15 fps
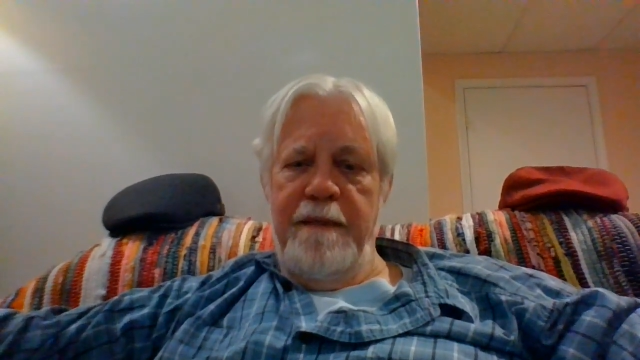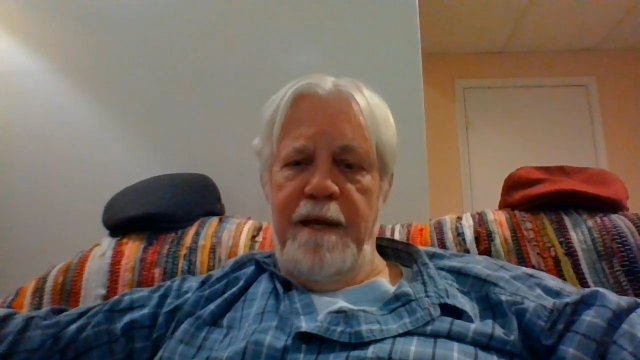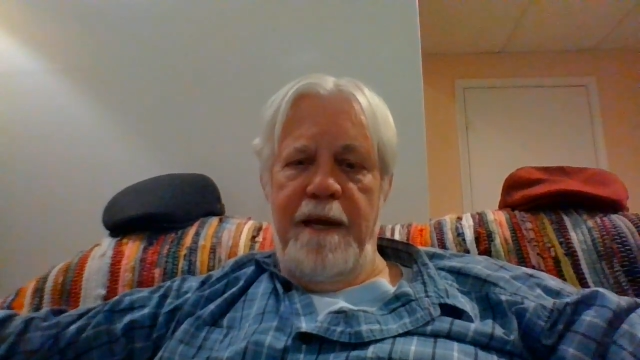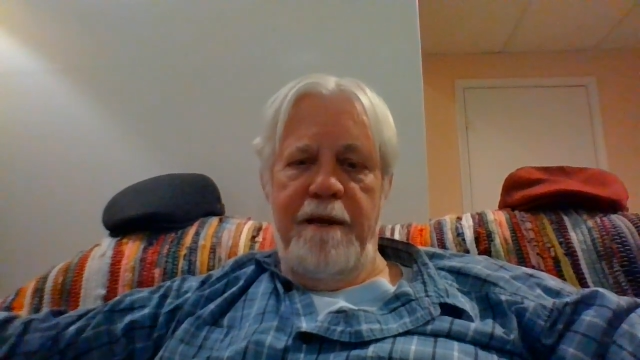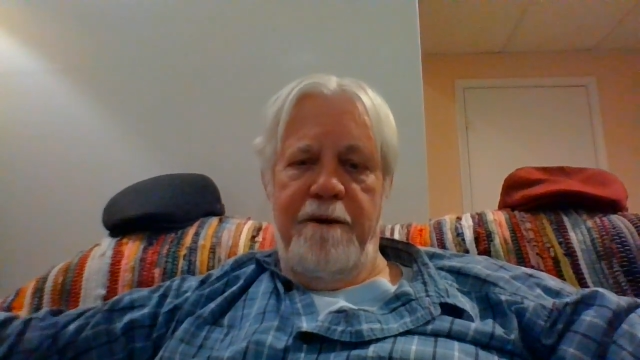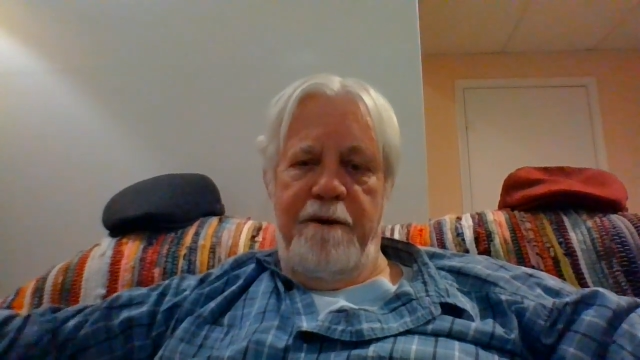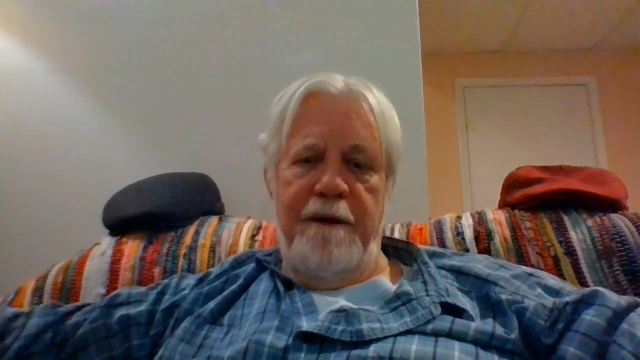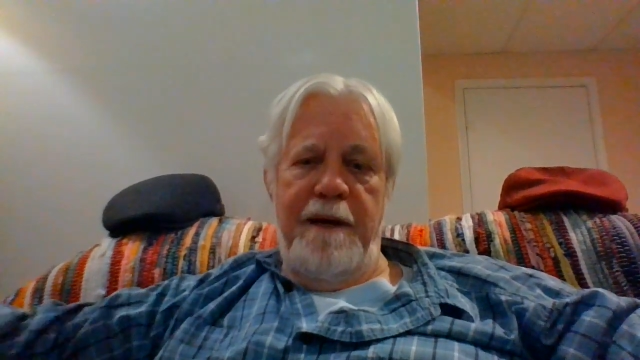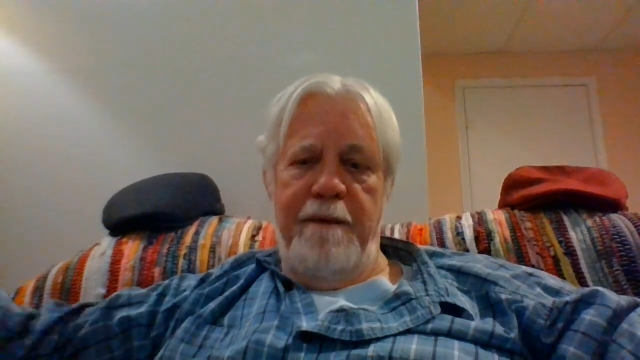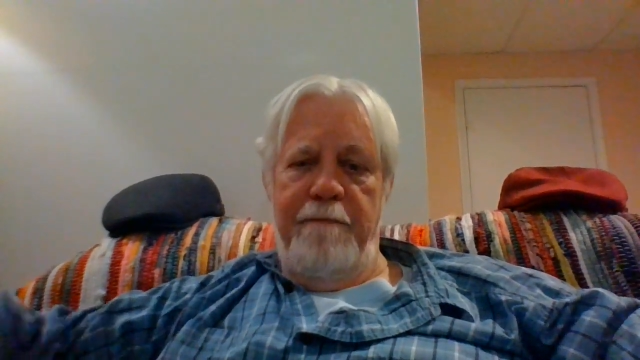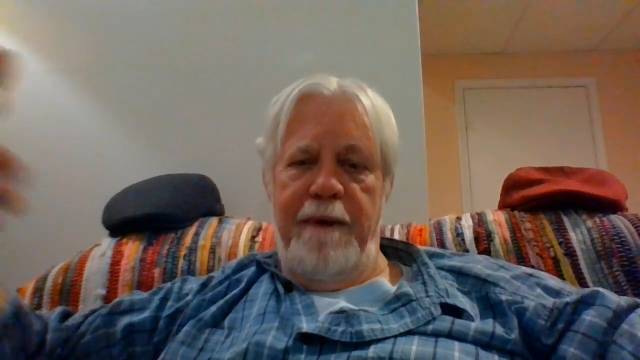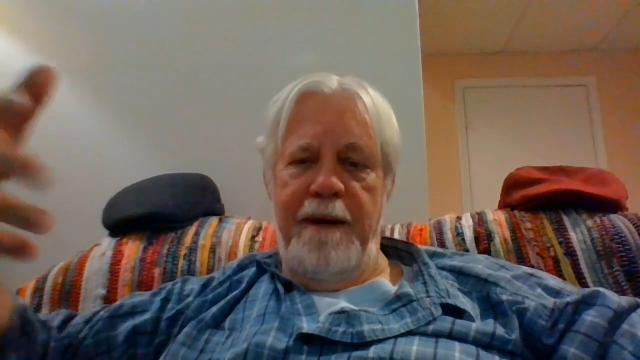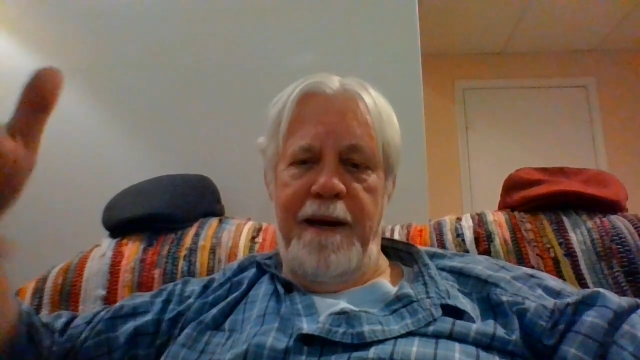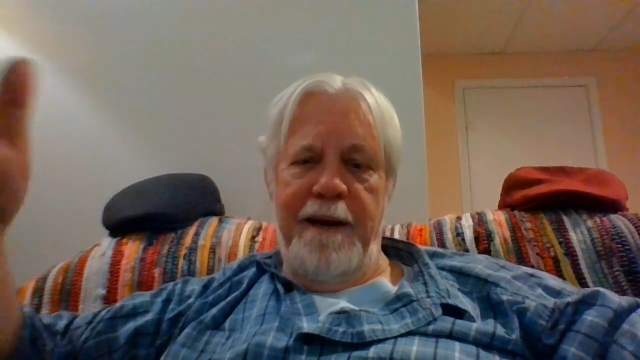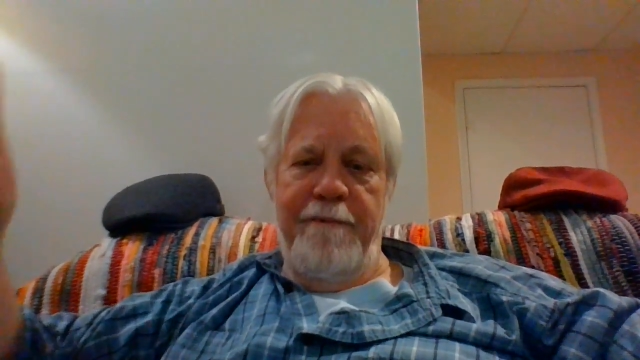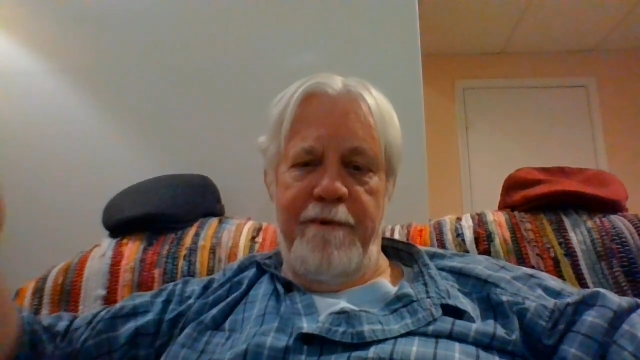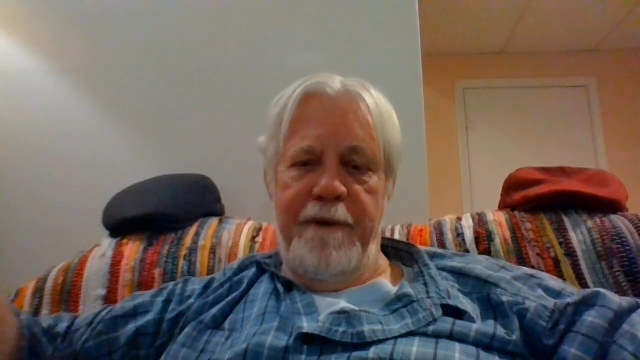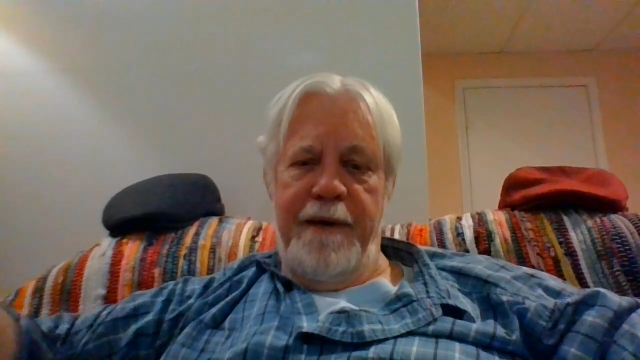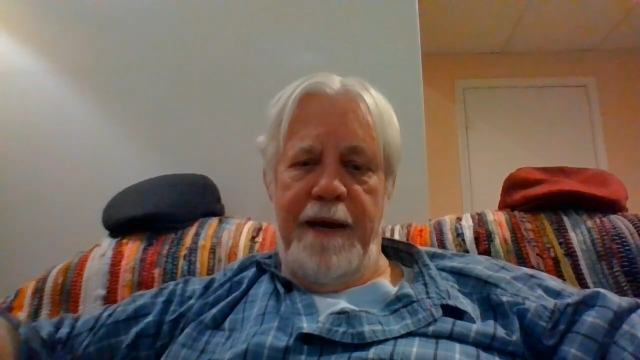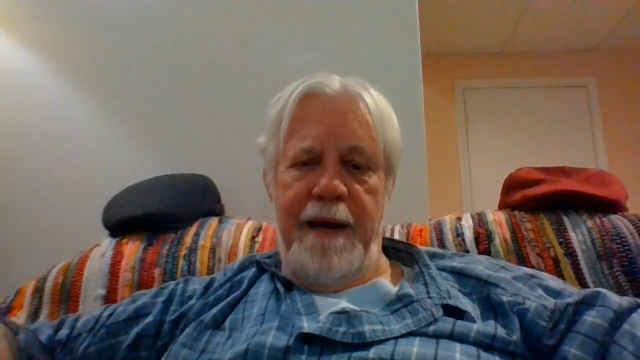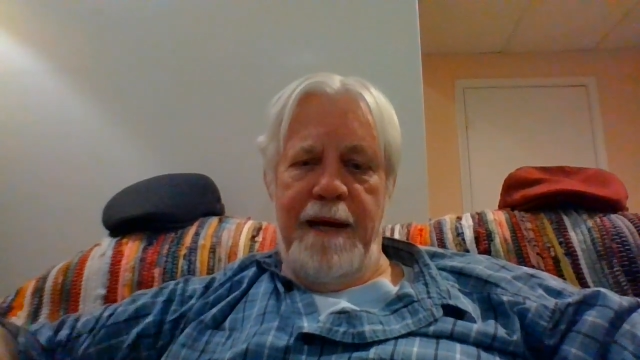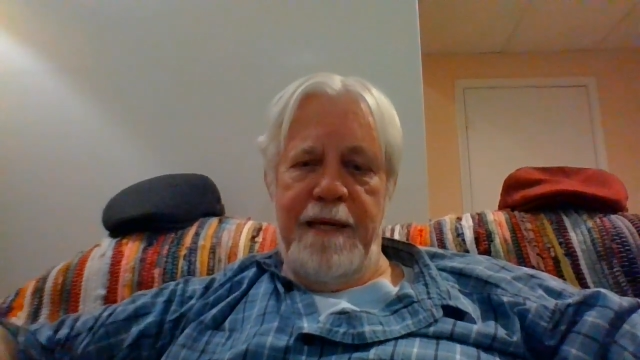It couldn't have been
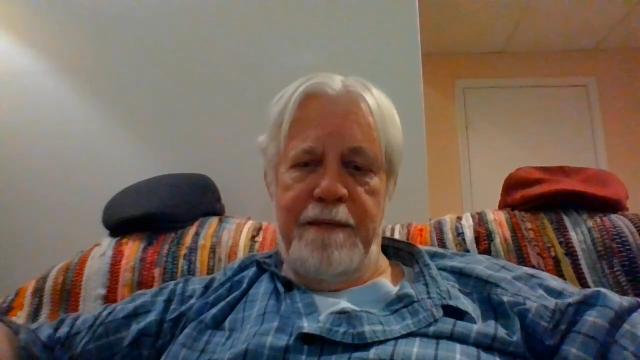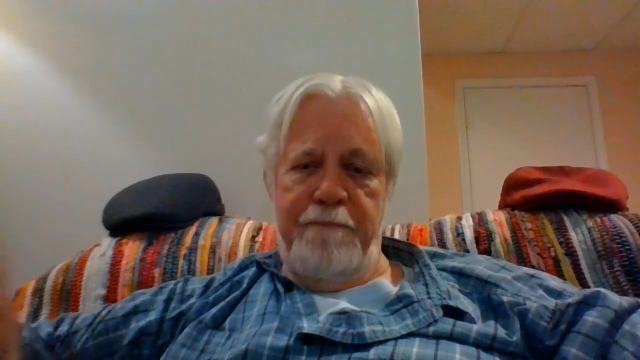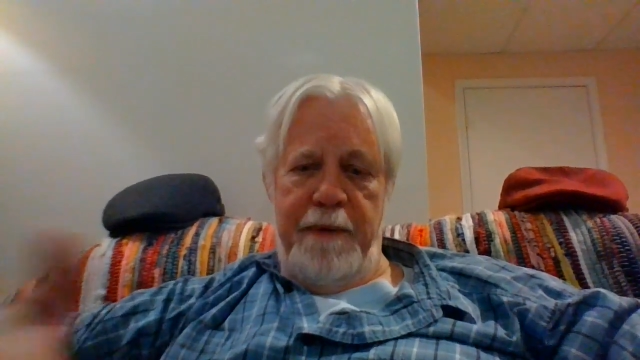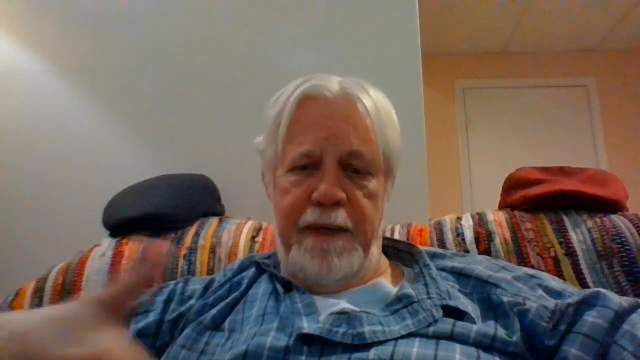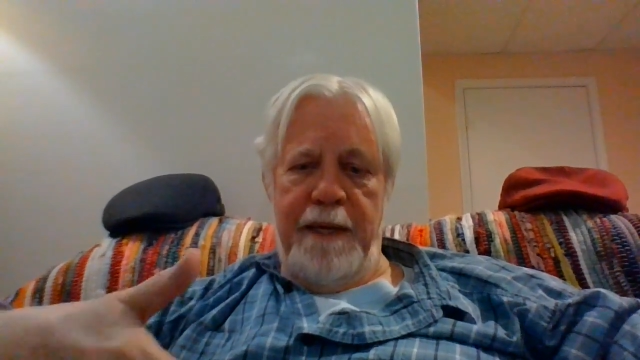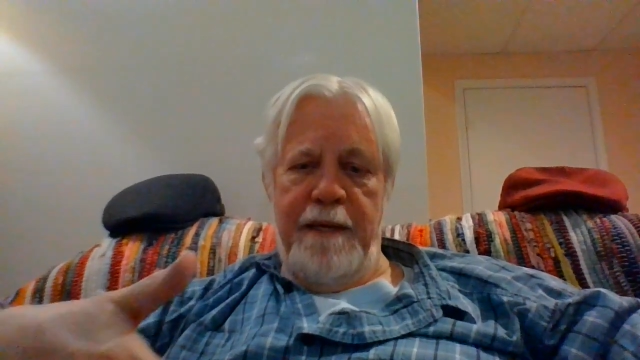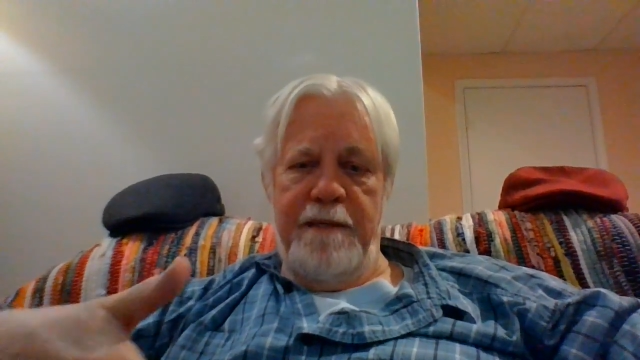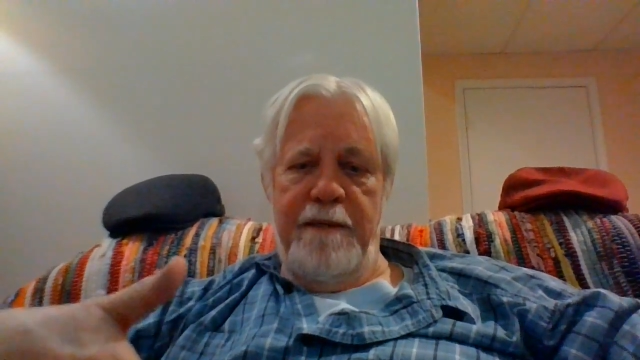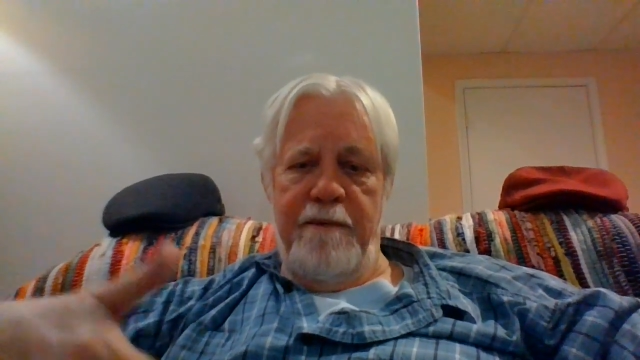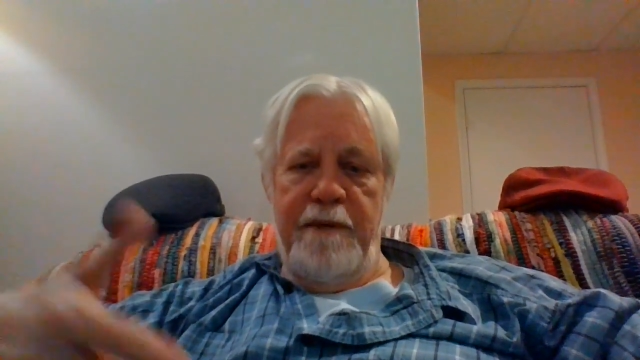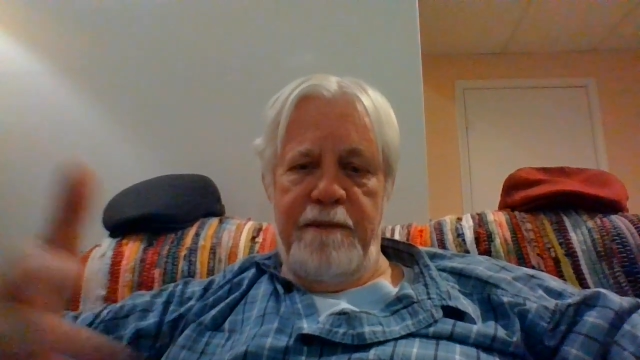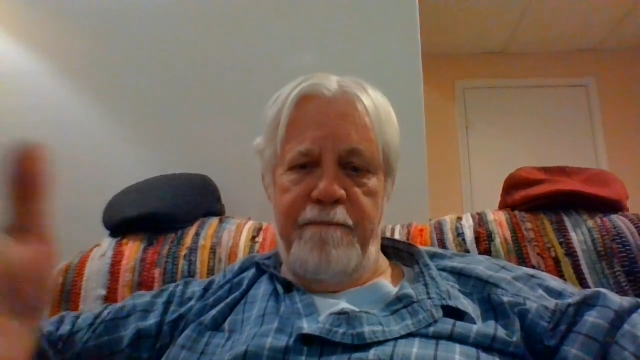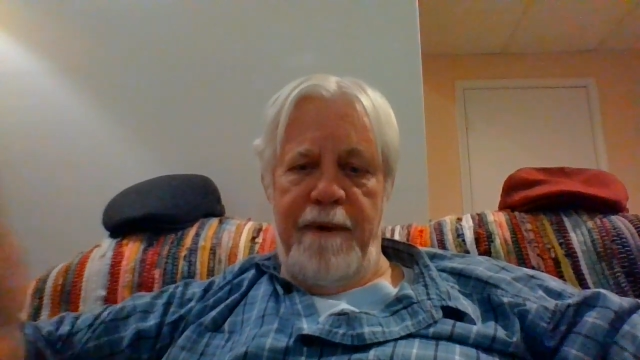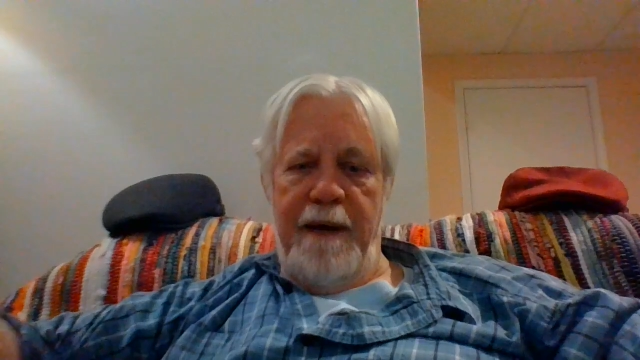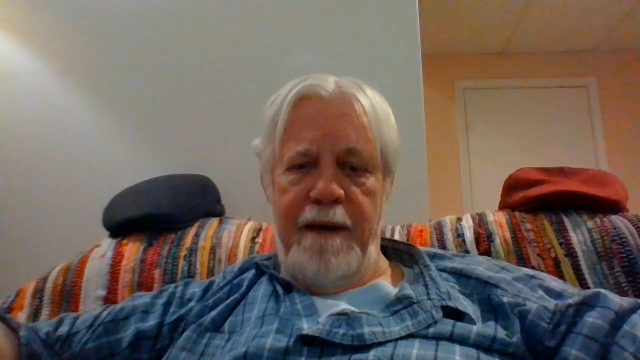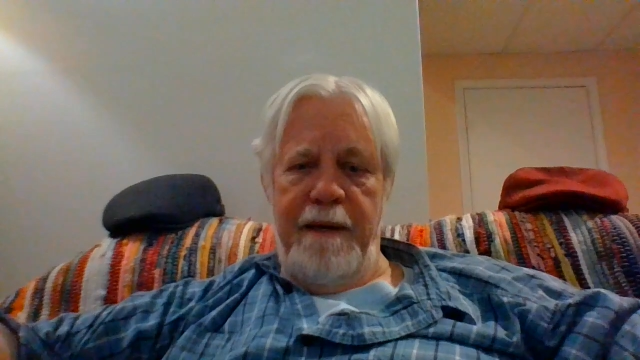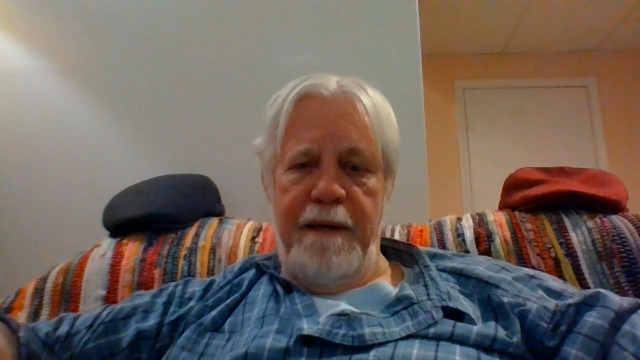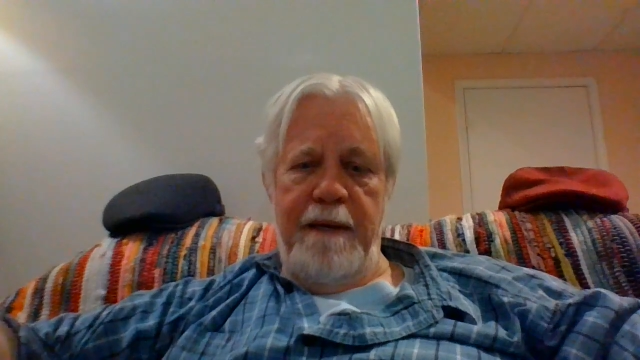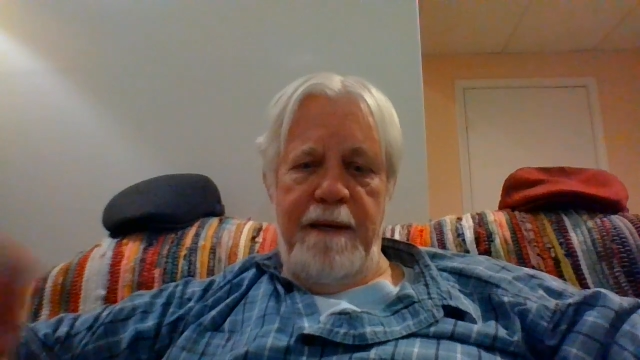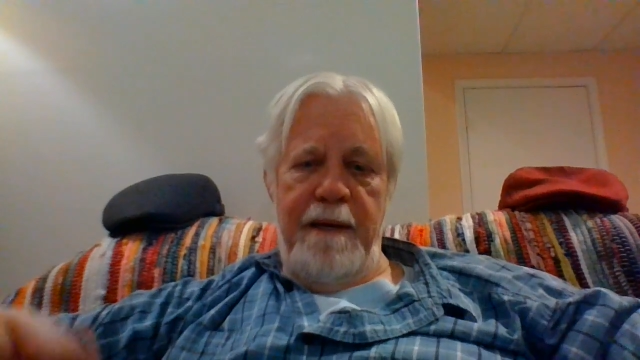advertised because it was my